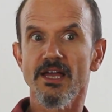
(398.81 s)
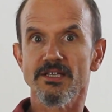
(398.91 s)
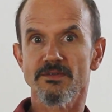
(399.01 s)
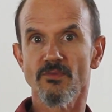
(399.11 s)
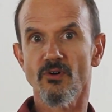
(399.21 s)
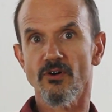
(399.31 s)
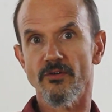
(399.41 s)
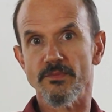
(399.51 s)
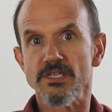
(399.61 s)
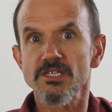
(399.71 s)
It's more
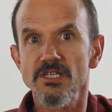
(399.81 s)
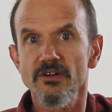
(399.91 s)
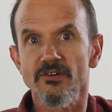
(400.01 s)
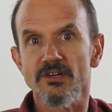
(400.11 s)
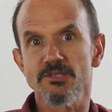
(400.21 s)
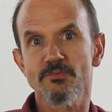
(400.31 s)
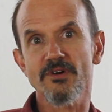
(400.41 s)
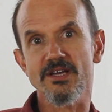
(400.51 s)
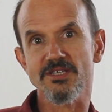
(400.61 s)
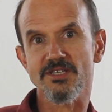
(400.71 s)
of a mysterious
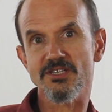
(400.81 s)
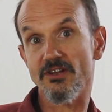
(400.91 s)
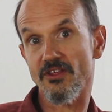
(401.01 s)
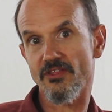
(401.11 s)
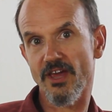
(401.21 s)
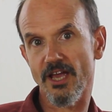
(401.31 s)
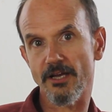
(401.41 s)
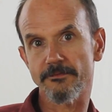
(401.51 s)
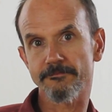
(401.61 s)
presence than a thing.